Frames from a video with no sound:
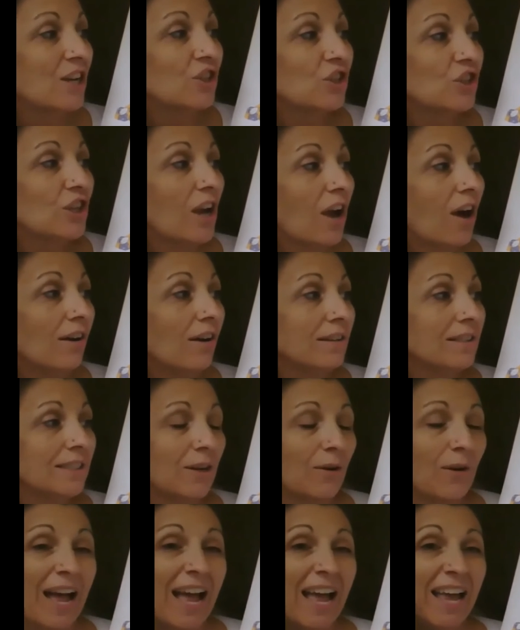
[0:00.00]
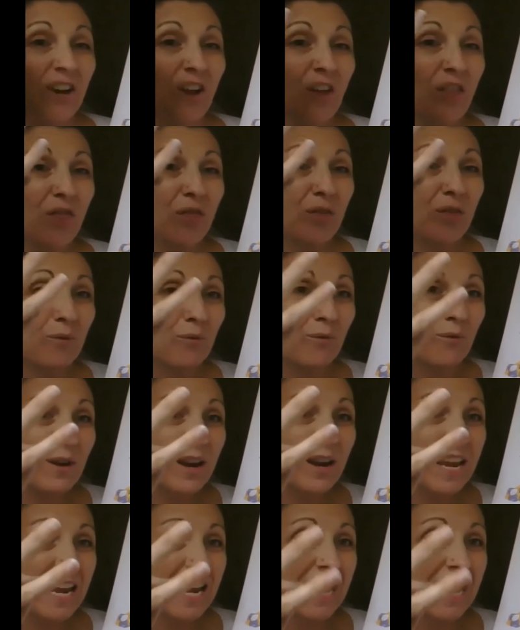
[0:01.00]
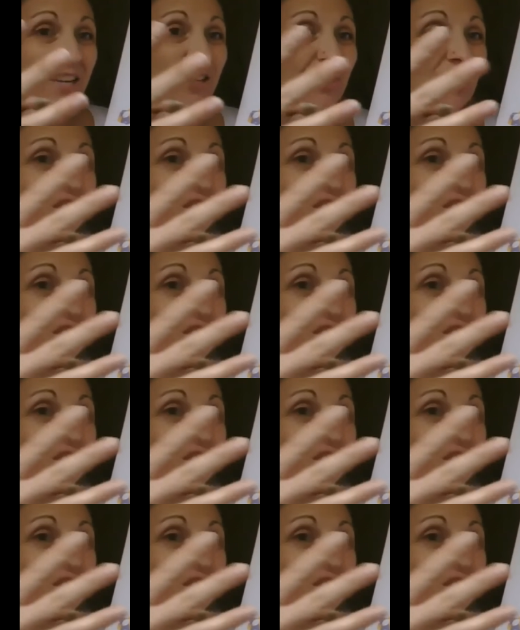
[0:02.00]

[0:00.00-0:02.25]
She also had 3